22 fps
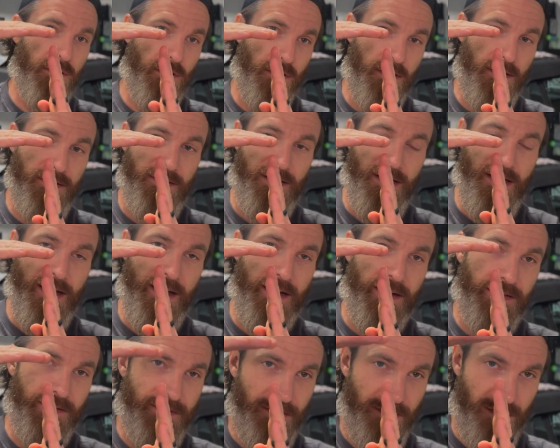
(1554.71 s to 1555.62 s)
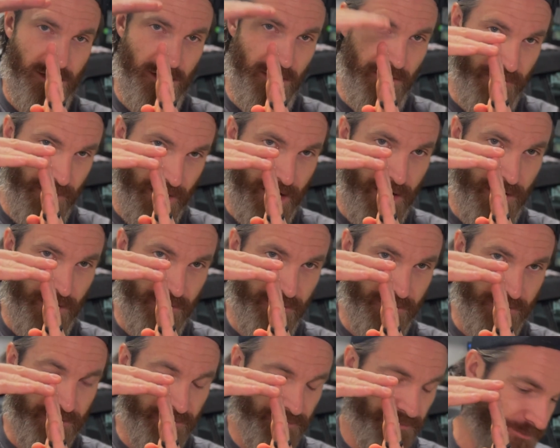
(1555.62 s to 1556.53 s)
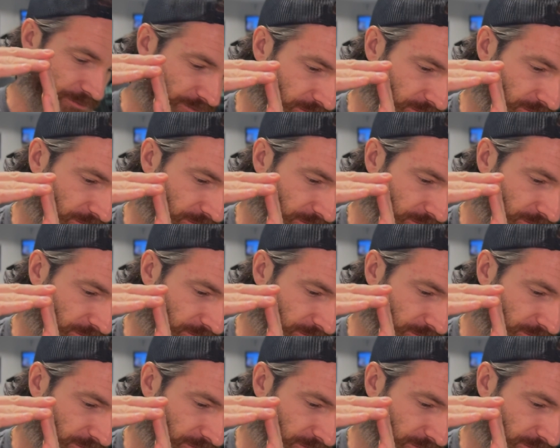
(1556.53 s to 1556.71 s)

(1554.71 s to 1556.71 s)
contacts your valve.